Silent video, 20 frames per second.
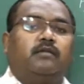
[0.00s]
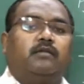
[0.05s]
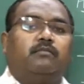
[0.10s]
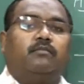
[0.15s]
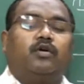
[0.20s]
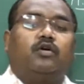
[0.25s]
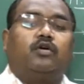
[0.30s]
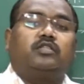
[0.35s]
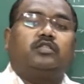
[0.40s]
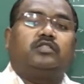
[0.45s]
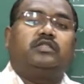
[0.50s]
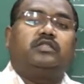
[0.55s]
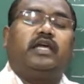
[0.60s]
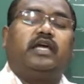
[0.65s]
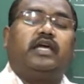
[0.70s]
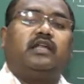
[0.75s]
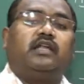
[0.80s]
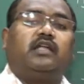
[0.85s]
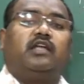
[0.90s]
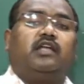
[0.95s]
because
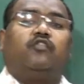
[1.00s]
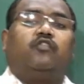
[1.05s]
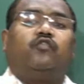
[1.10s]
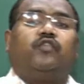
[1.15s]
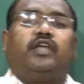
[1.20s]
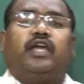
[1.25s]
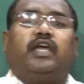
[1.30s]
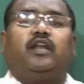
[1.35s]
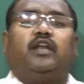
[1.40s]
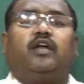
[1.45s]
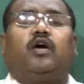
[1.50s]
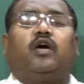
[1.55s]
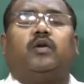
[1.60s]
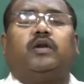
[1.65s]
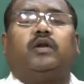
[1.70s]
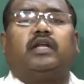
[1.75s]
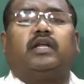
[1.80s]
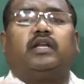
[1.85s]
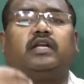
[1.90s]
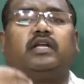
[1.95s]
there we
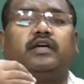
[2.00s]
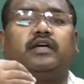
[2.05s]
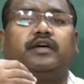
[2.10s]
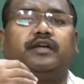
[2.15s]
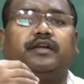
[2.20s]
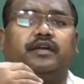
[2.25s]
encounter